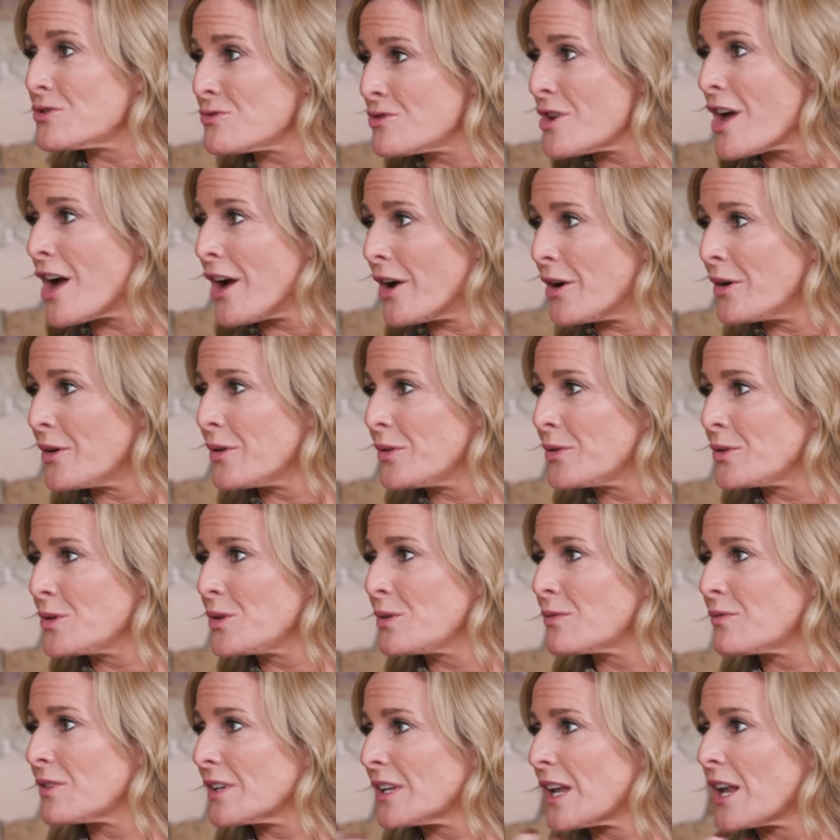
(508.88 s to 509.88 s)
you know,
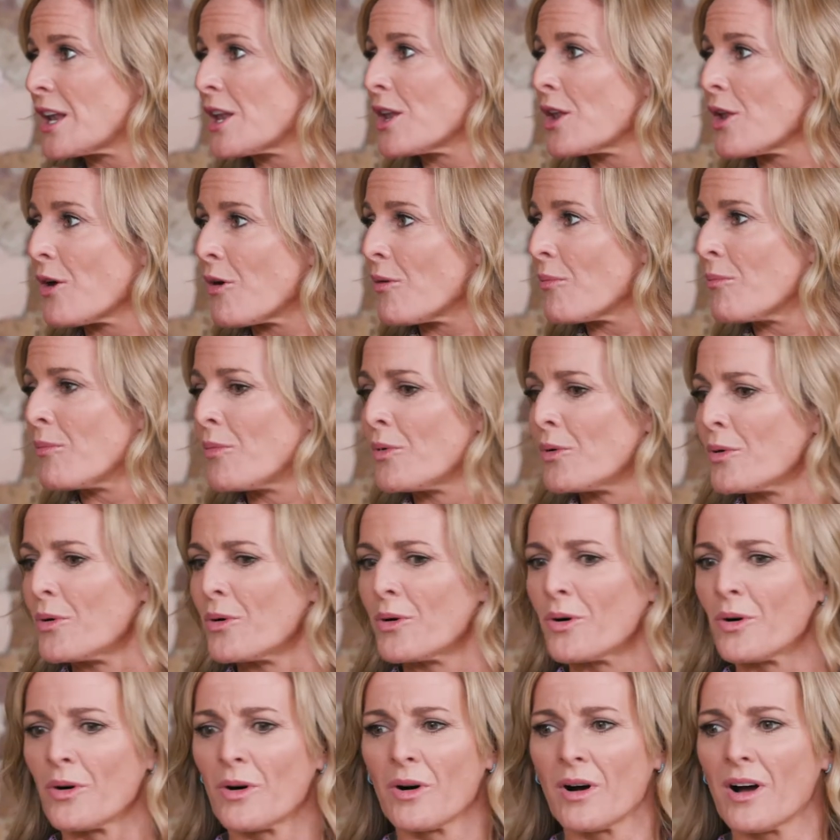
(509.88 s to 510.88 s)
you feel a lot
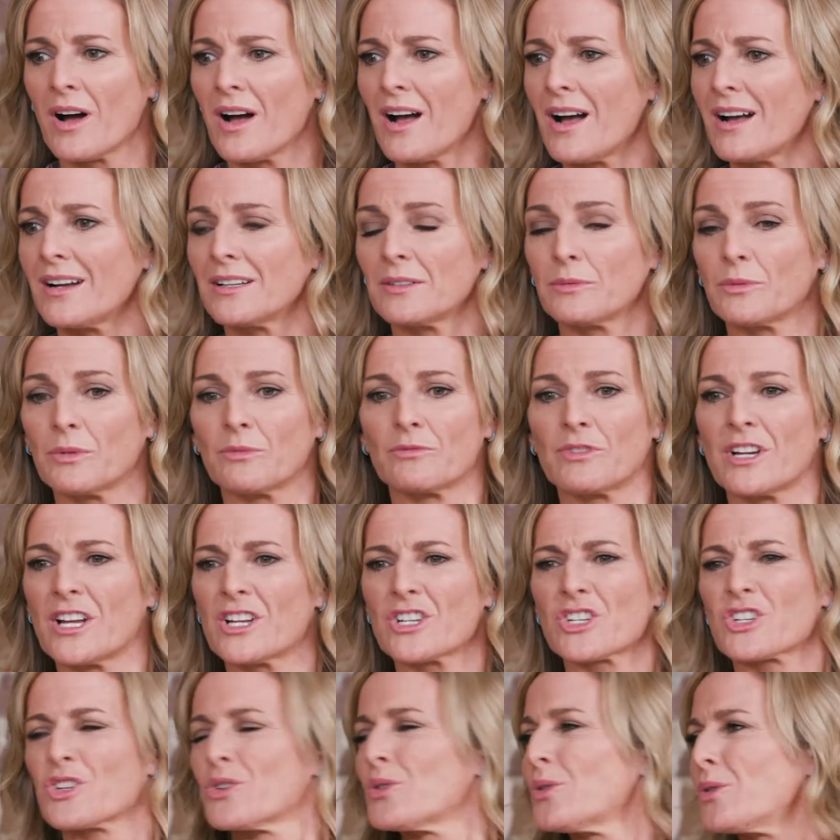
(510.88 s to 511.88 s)
more
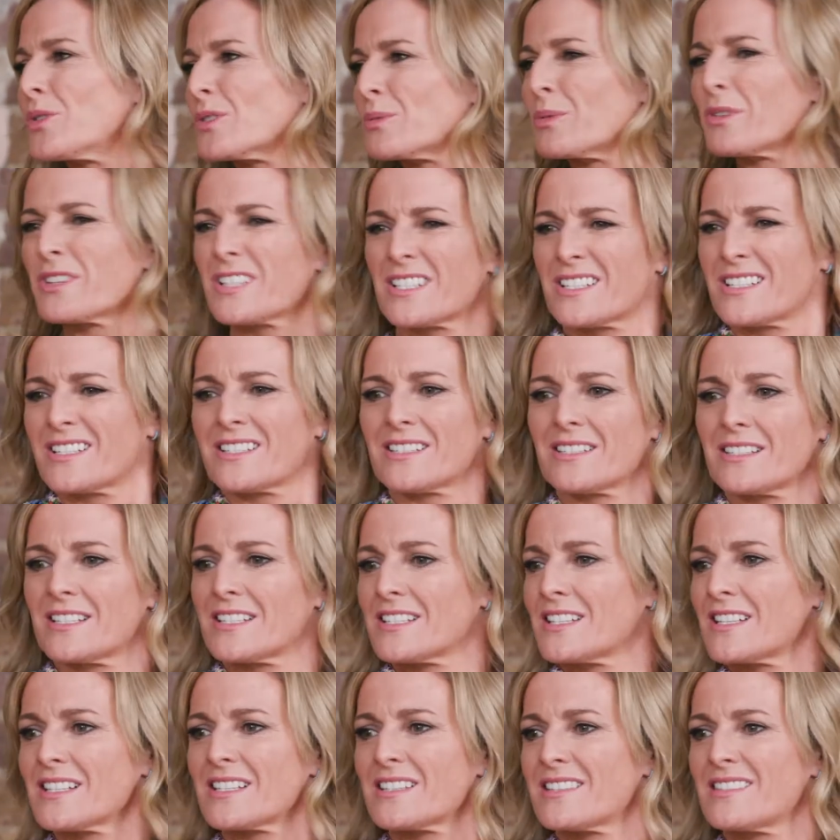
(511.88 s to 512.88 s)
reassured. Well, this
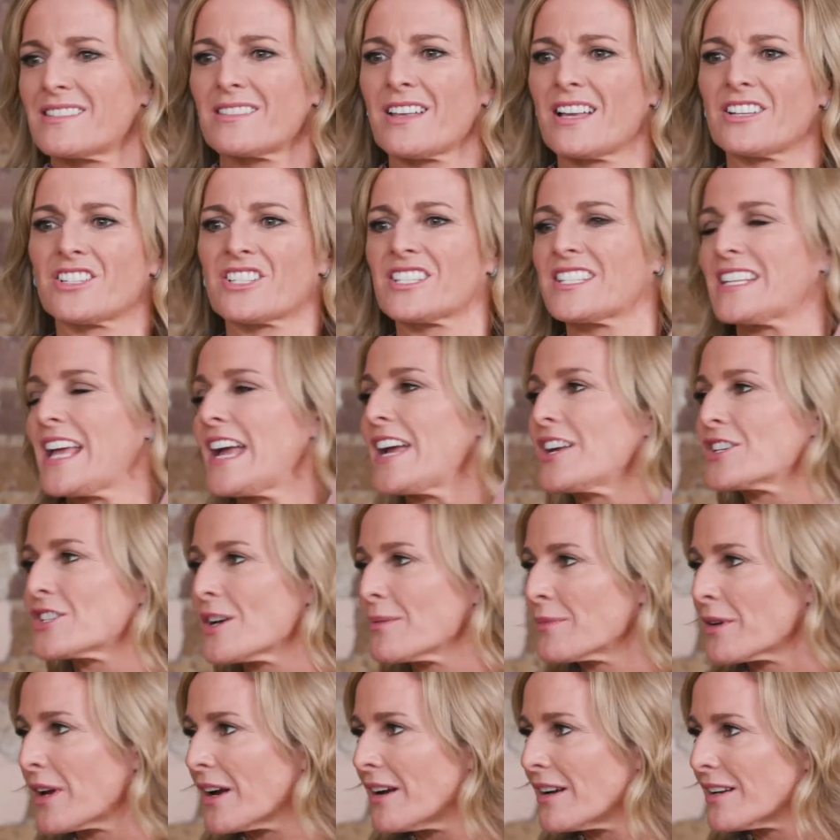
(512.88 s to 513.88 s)
is a stage
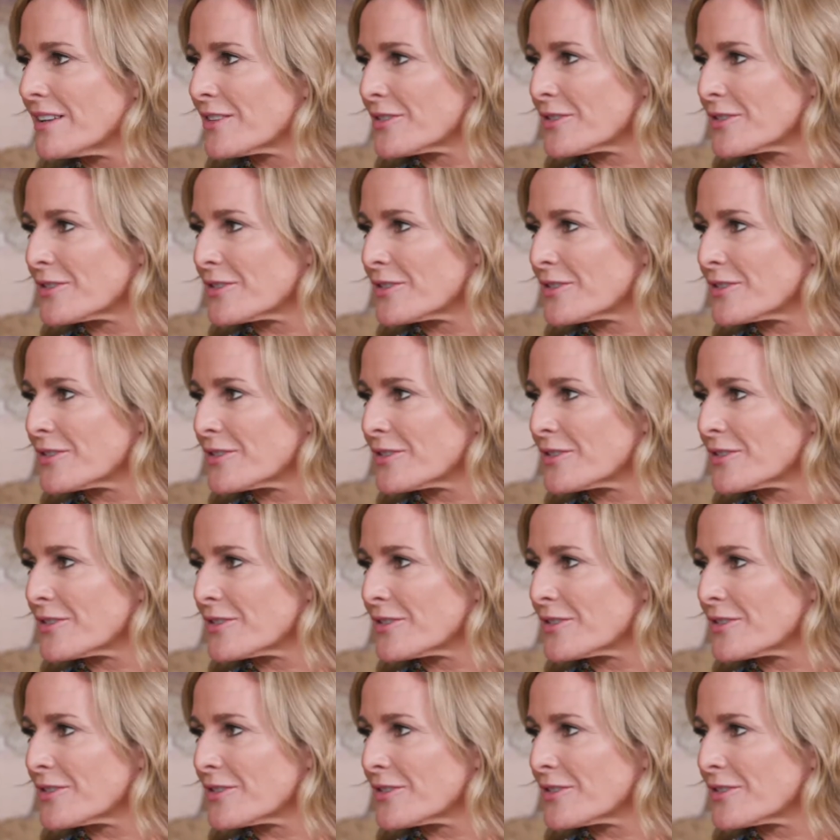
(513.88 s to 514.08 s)
I'm going